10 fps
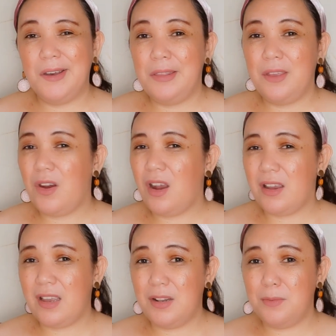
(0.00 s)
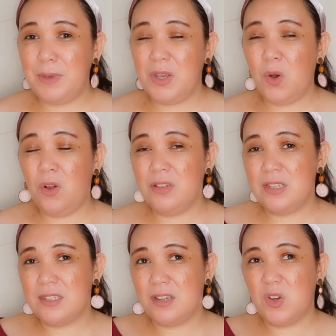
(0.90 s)
there can be called
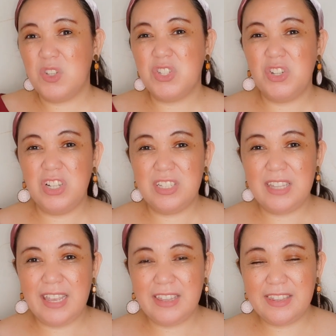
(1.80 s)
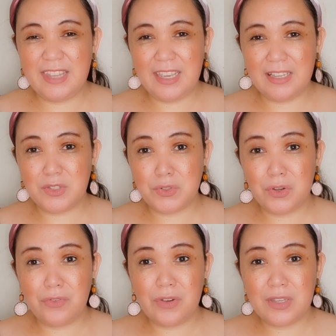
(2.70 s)
as a
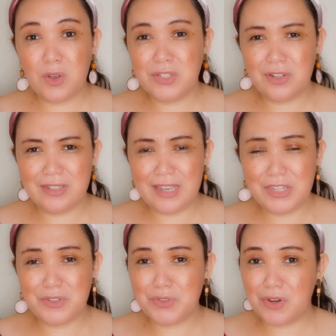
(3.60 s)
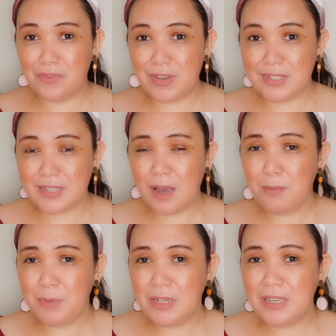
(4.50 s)
consolidation service
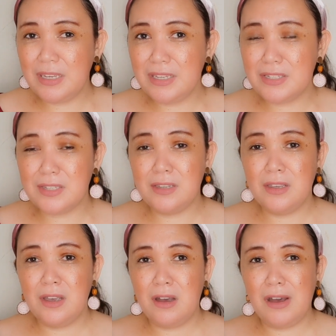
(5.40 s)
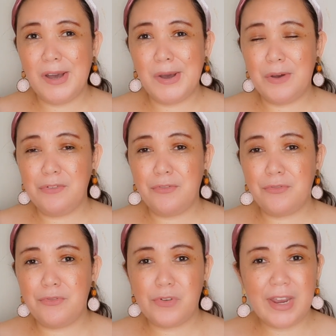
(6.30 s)
companies,
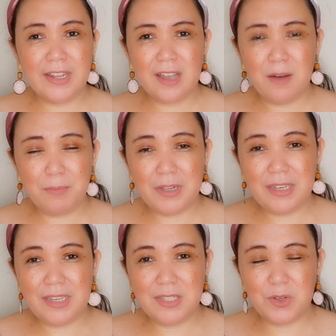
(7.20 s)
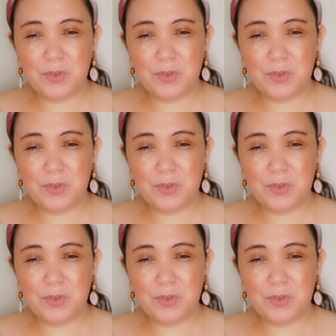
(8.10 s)
freight companies.